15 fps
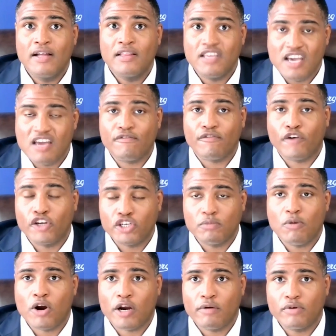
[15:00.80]
the inflation
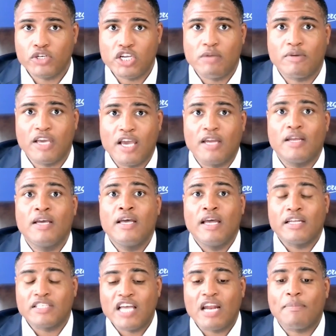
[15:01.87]
market regime. Again,
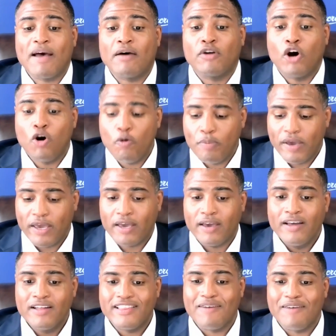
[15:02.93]
it's not about
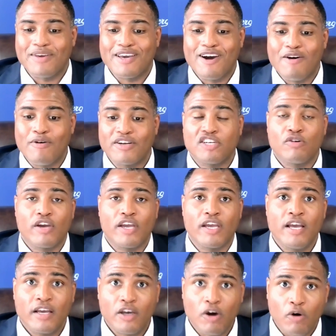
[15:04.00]
hoping that we go into a
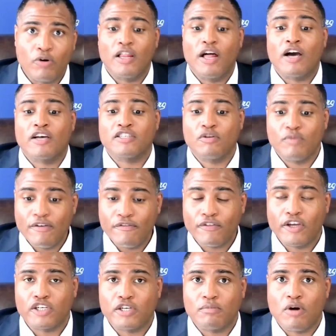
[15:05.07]
Goldilocks or
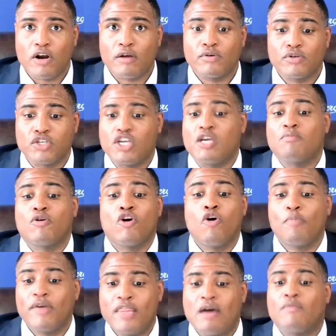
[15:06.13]
reflation market regime or
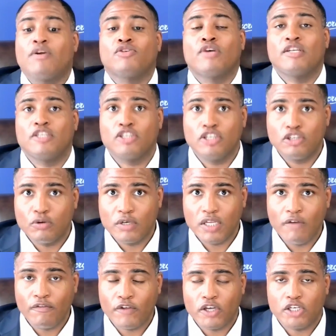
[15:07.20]
hoping that we transition to a
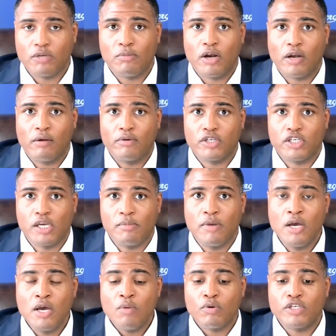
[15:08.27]
deflation market regime.
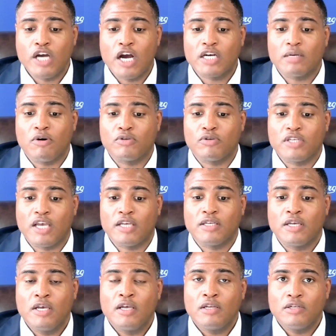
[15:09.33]
What Dr. Mo says,
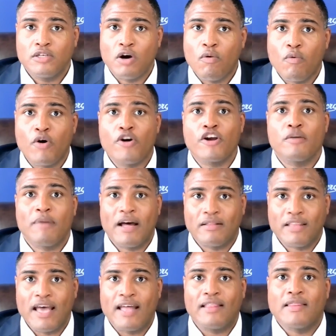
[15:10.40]
don't worry about
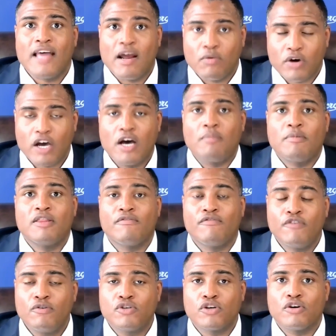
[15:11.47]
that. That'll come in the
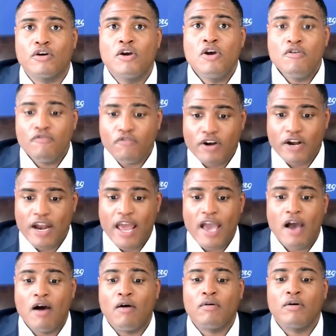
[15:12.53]
future. For
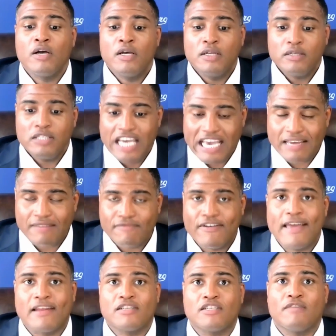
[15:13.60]
now, take
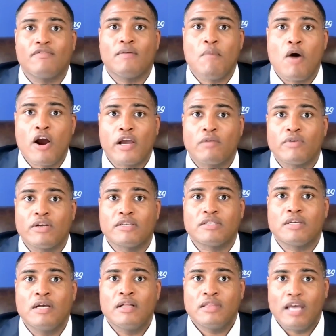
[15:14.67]
advantage of the market
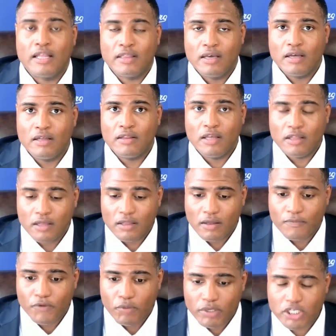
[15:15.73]
risk that
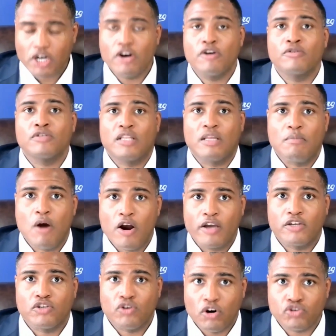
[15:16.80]
the returns that the
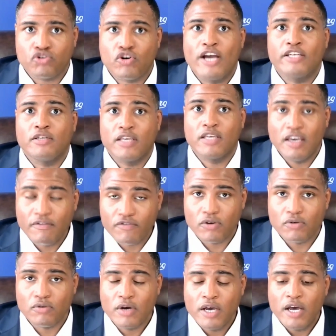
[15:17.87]
market are trying to give you